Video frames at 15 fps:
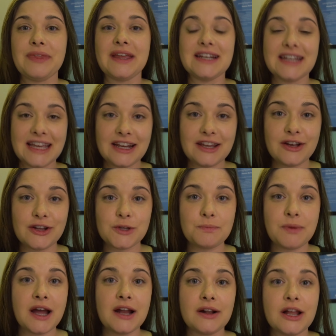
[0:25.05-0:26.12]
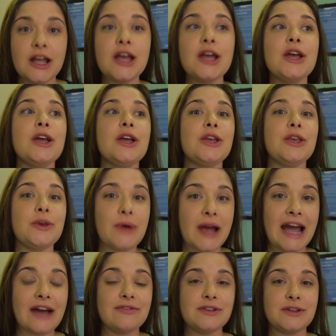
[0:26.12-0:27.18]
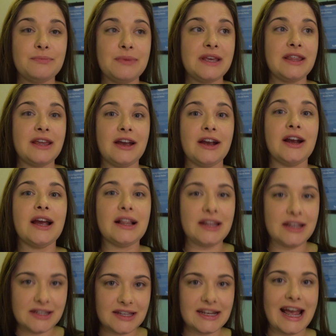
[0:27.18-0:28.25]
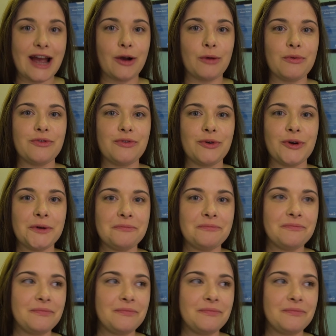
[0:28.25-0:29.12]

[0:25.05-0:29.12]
And to get a good spot, you have to be there at least an hour before.